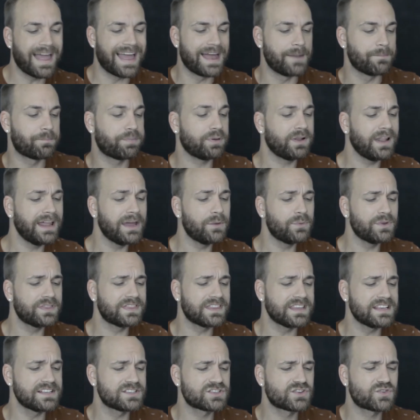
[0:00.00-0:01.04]
and play with
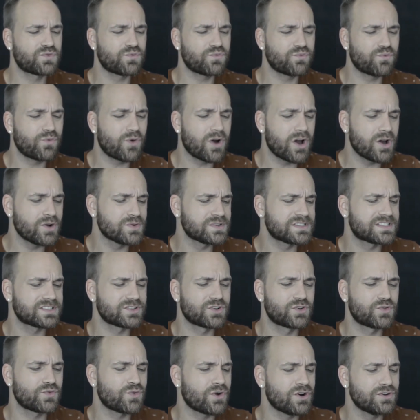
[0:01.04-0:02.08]
these gross
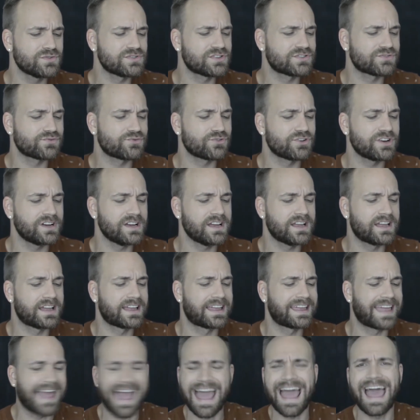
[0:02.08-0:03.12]
Grossery
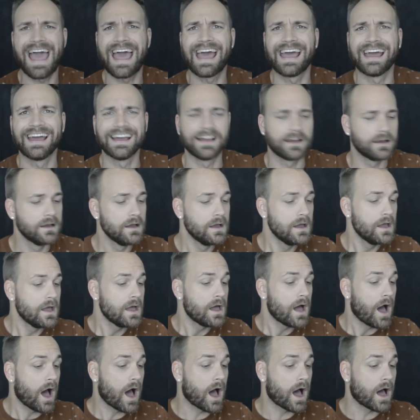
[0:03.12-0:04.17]
Gang.
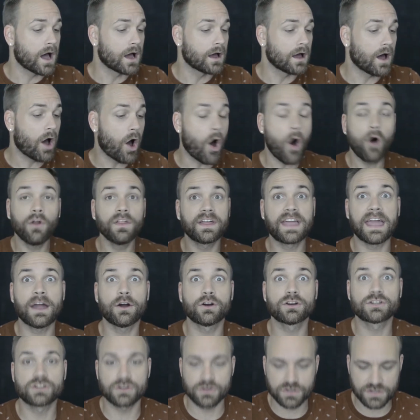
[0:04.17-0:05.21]
Uh, all the
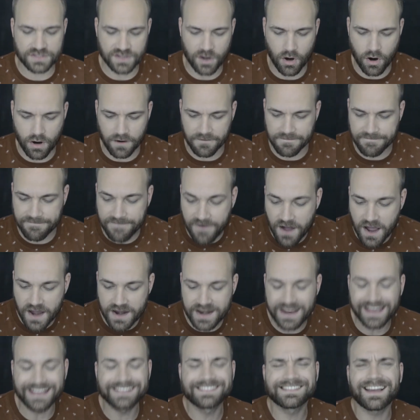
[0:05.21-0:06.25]
characters are fun.
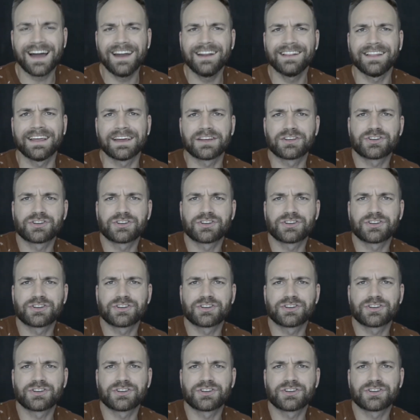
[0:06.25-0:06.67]
It's kind of like